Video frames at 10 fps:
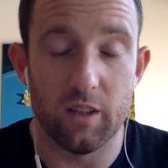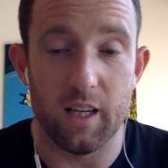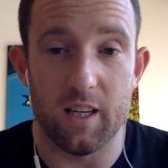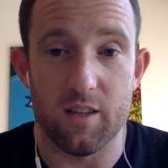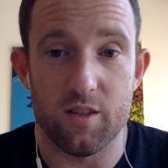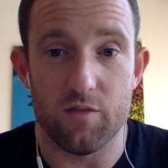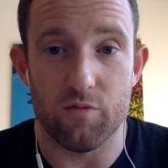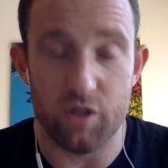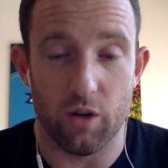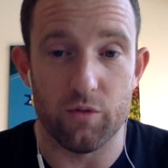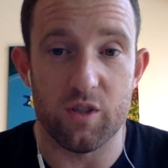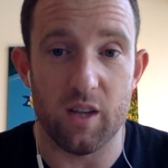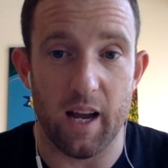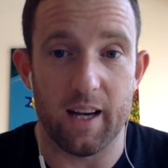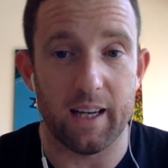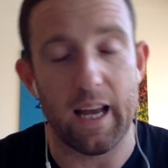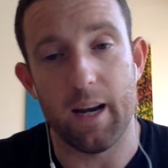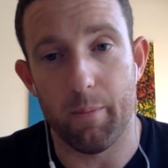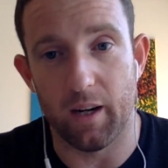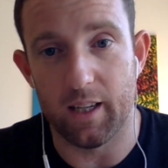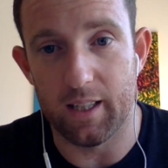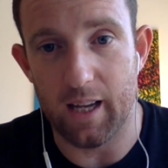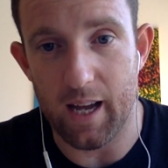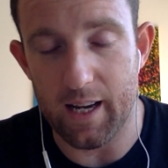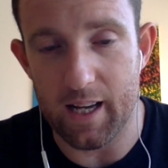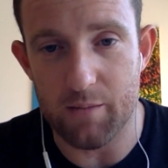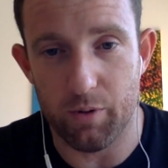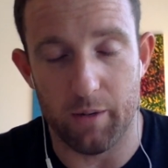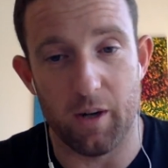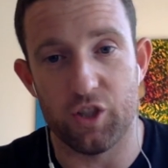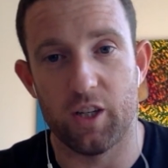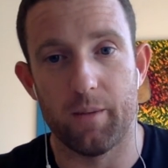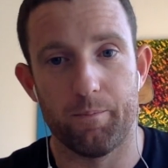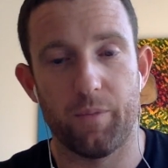is results and accountability, and that's pretty much it.